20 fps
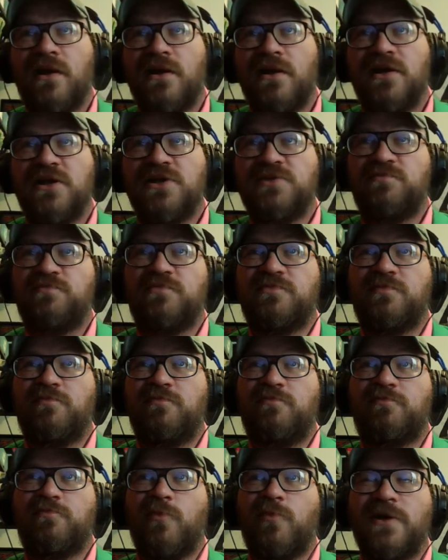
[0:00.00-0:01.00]
His
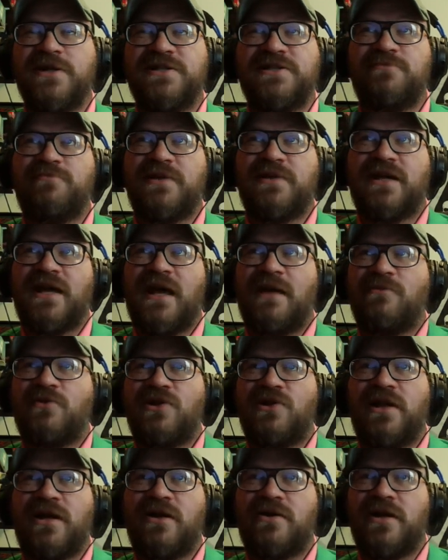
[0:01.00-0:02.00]
reason became
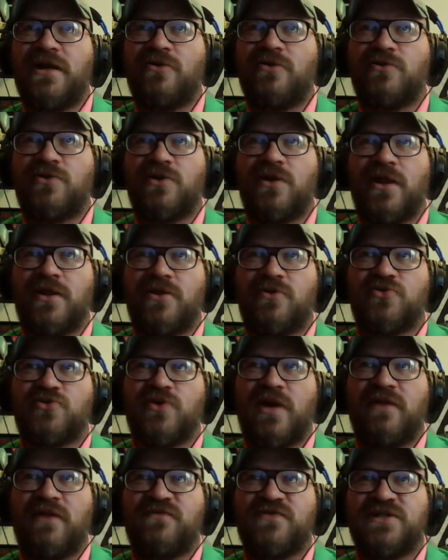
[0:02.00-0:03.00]
clear here the
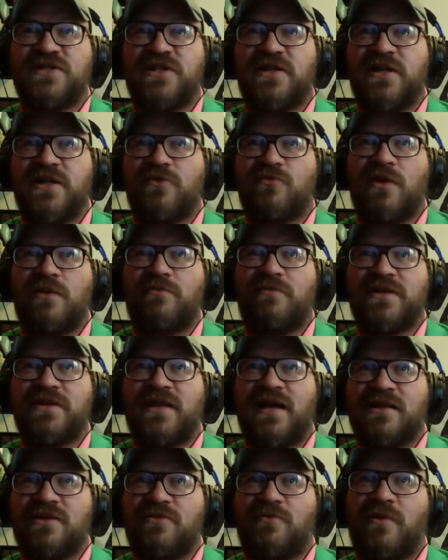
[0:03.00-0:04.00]
train facility run by
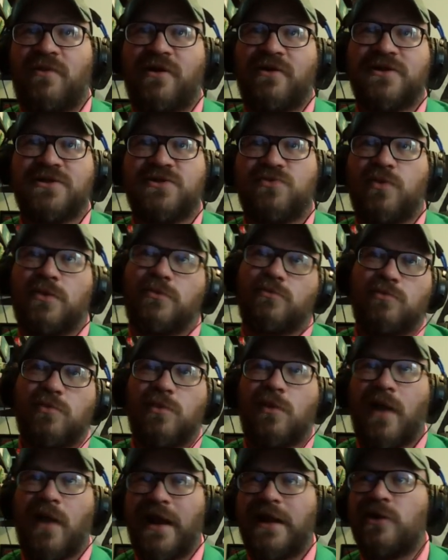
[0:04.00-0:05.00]
Dr. Marcus, well,
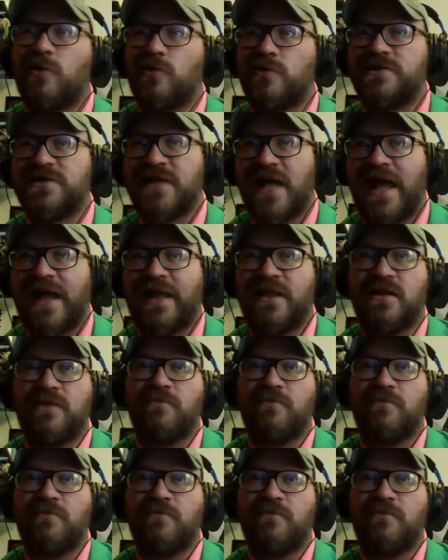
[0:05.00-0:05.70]
not here exactly,